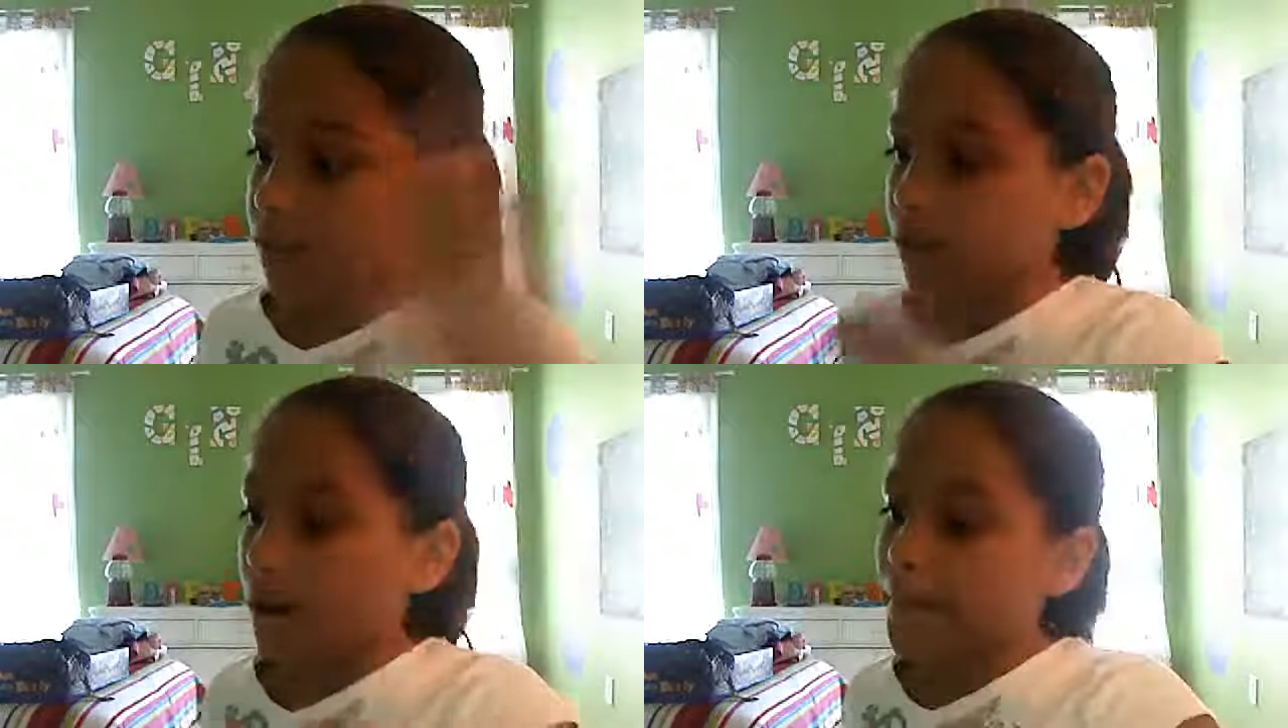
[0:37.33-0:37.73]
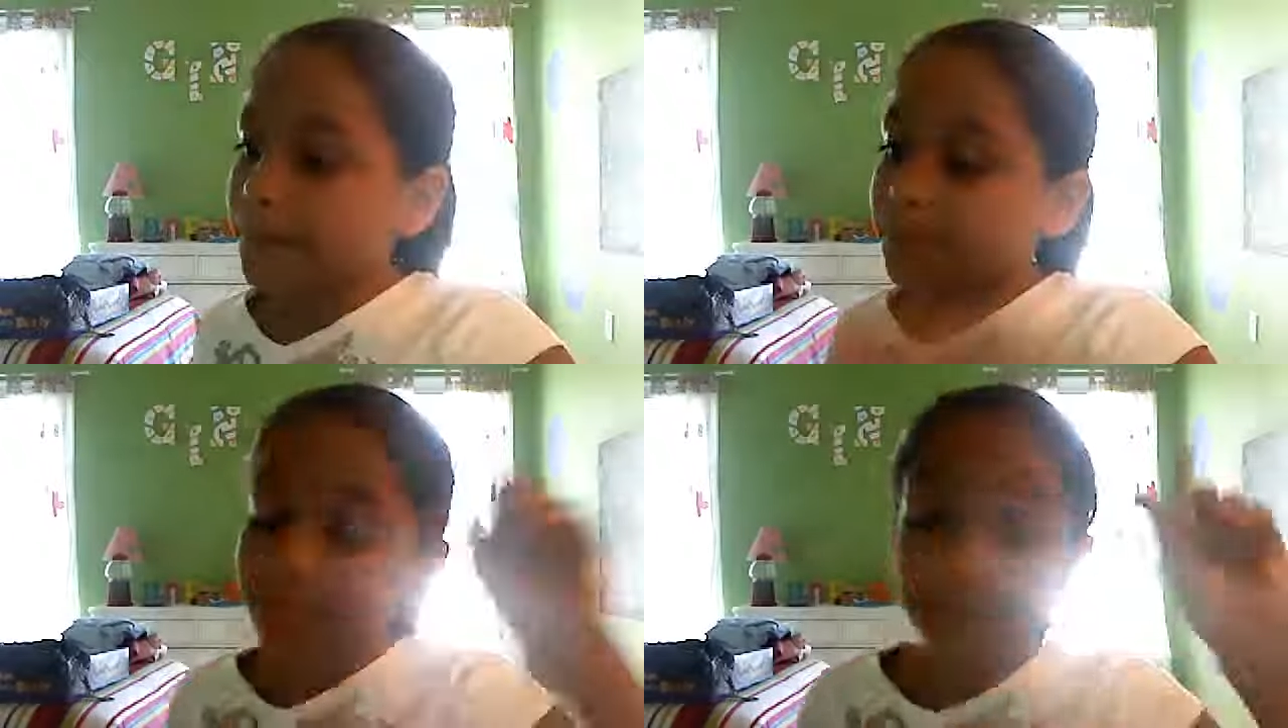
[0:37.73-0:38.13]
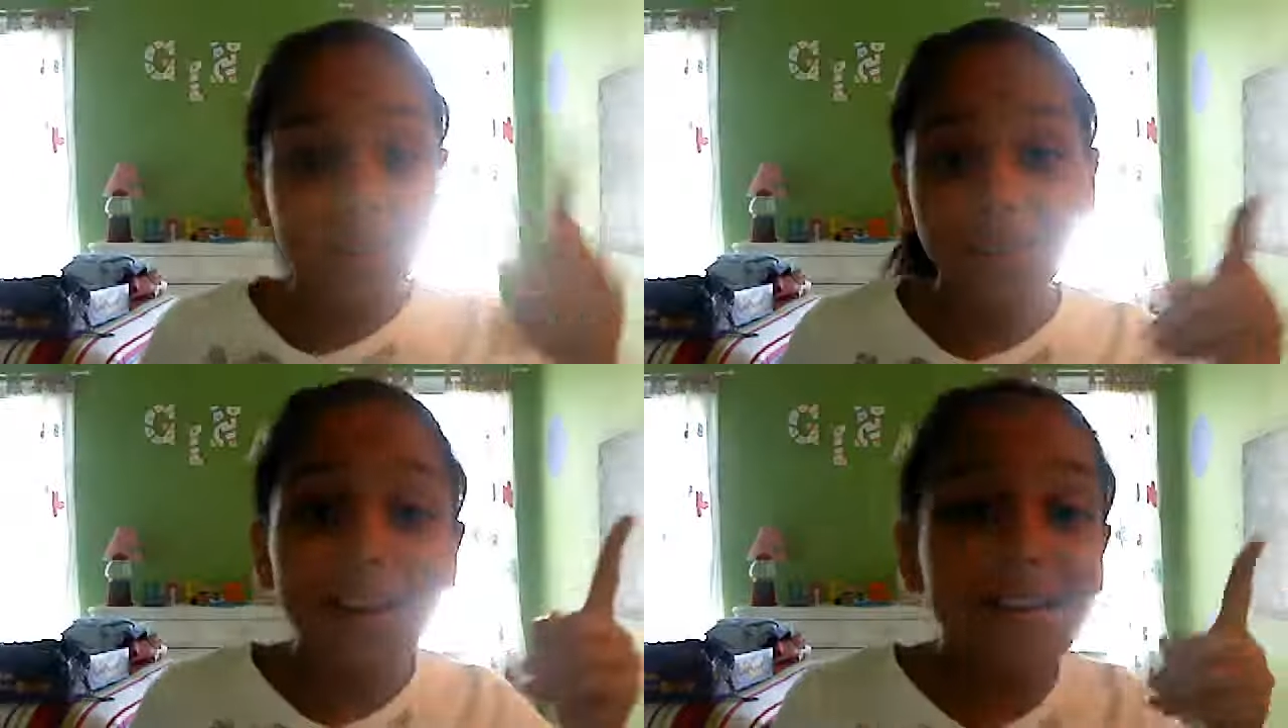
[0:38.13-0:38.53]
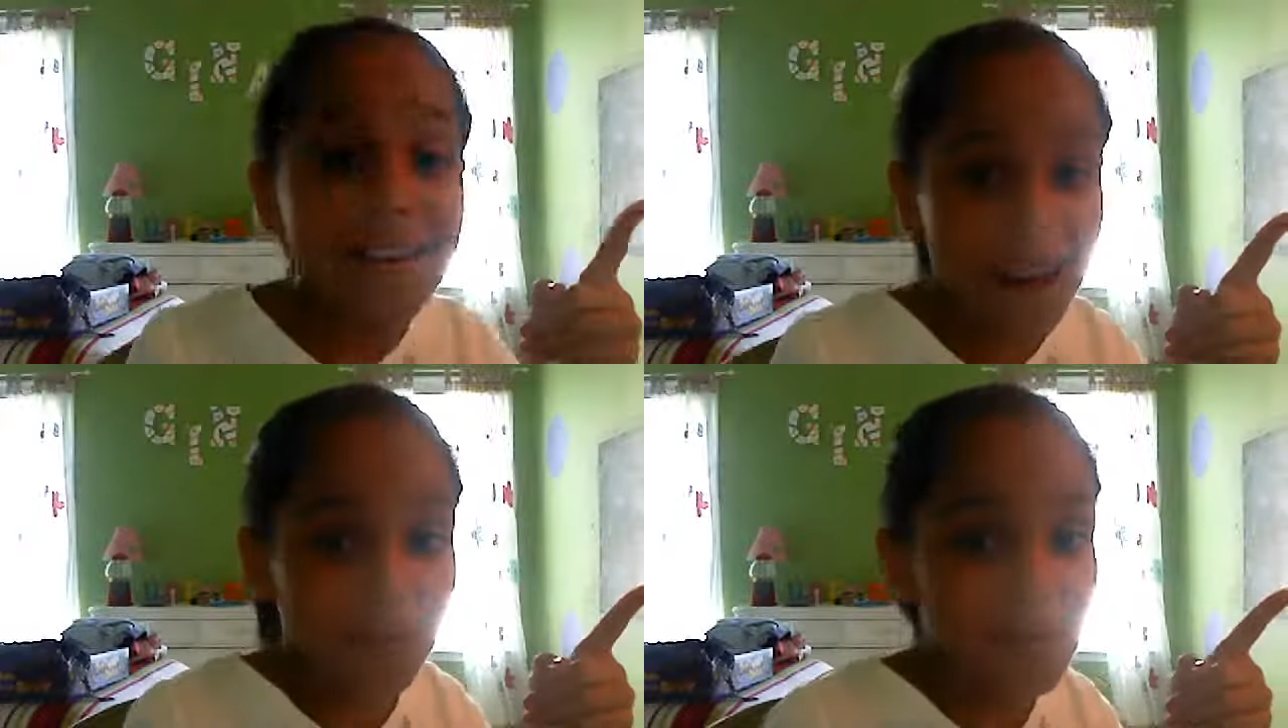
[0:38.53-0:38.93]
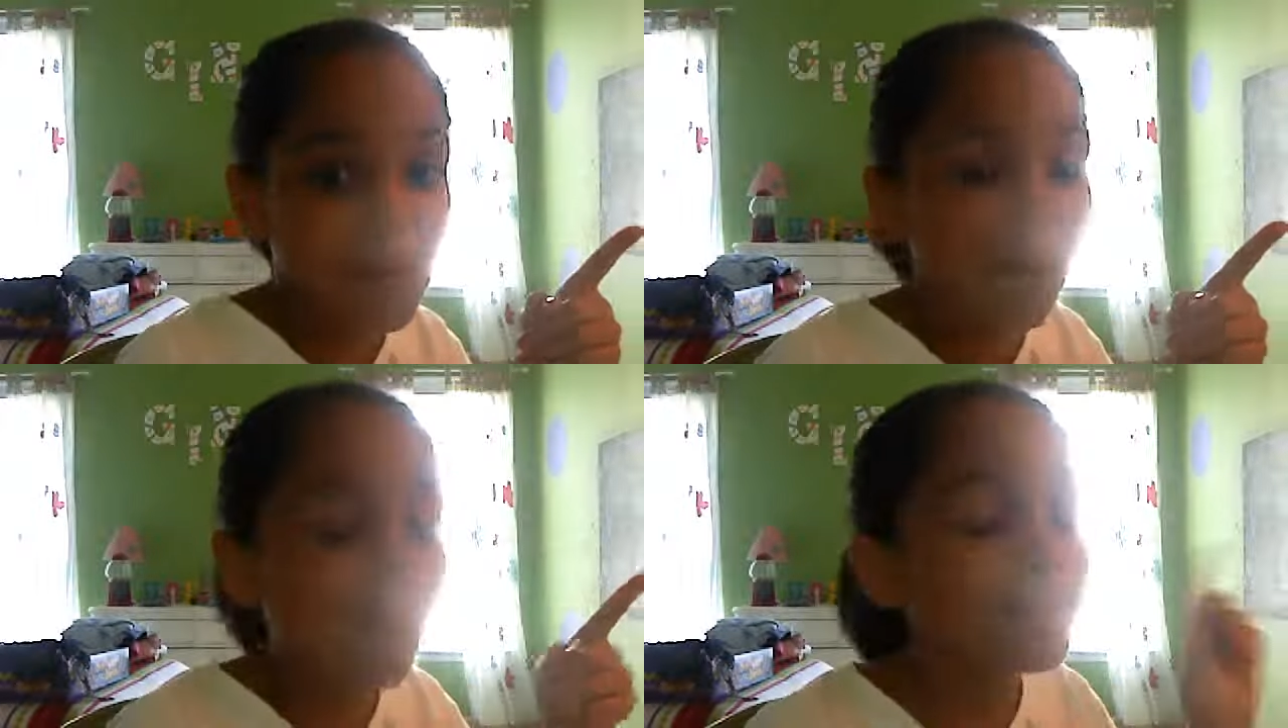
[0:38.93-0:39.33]
So now,
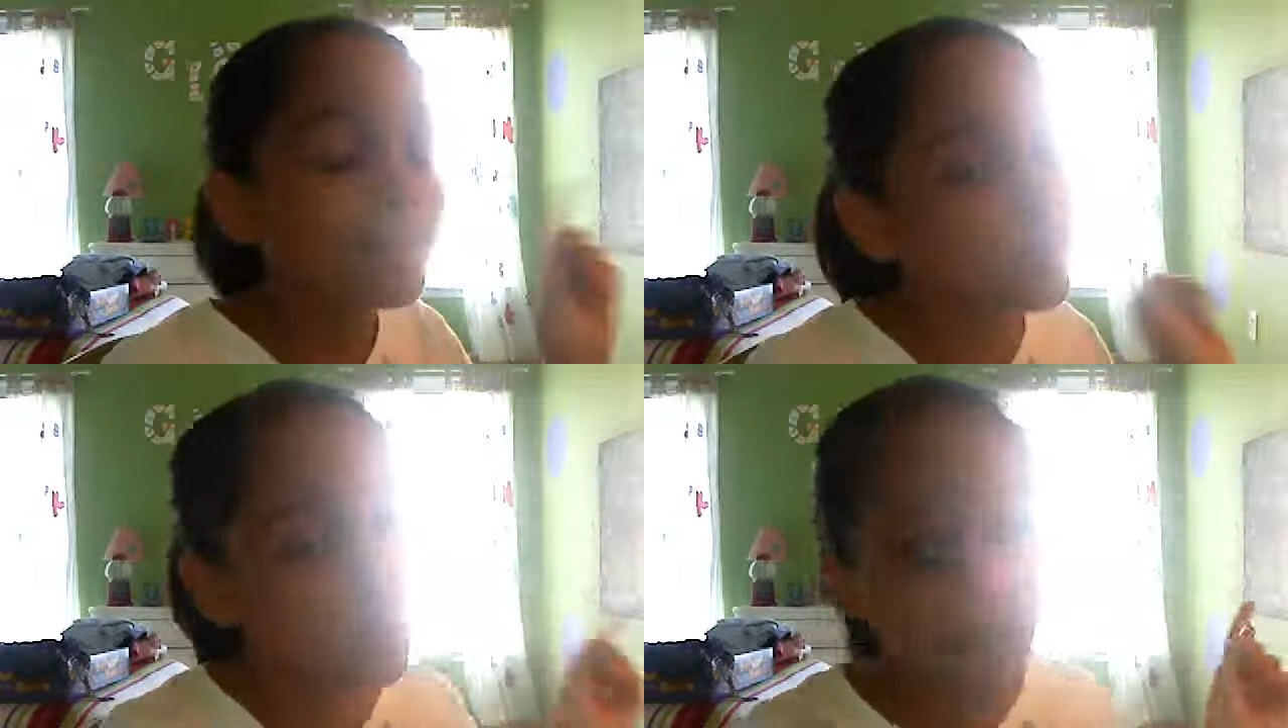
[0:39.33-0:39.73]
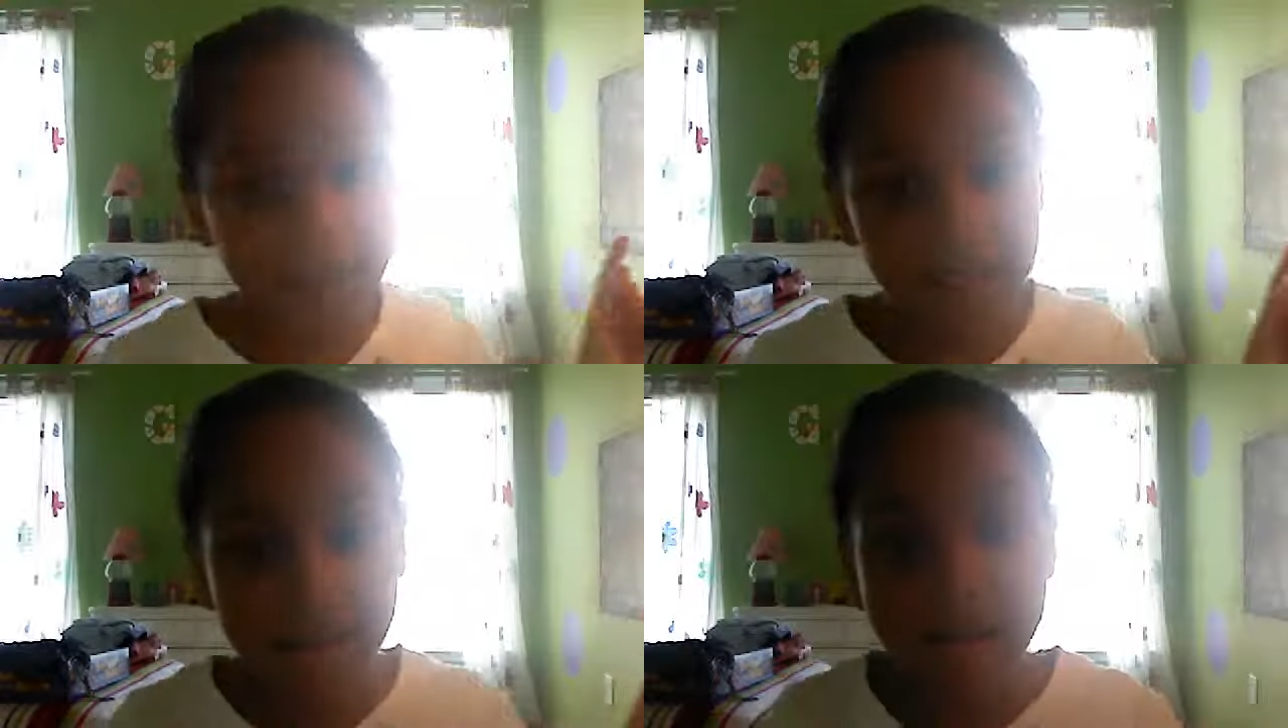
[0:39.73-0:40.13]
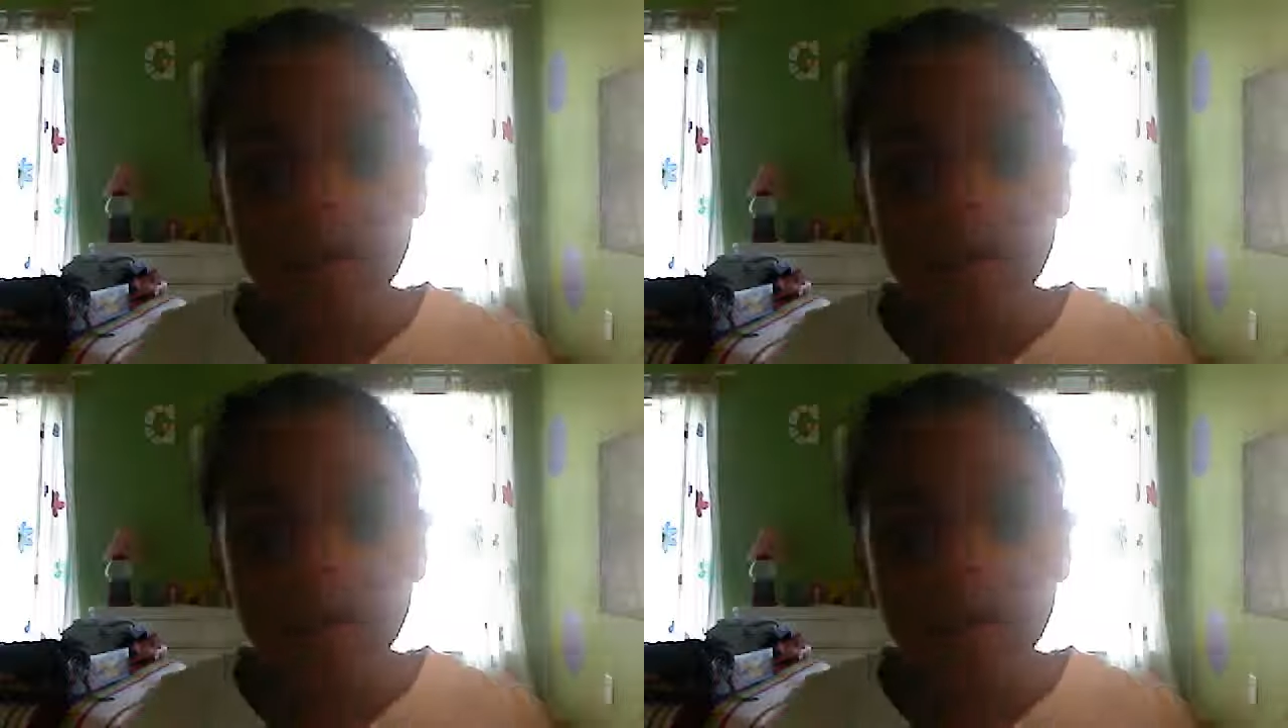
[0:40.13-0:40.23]
Kelly,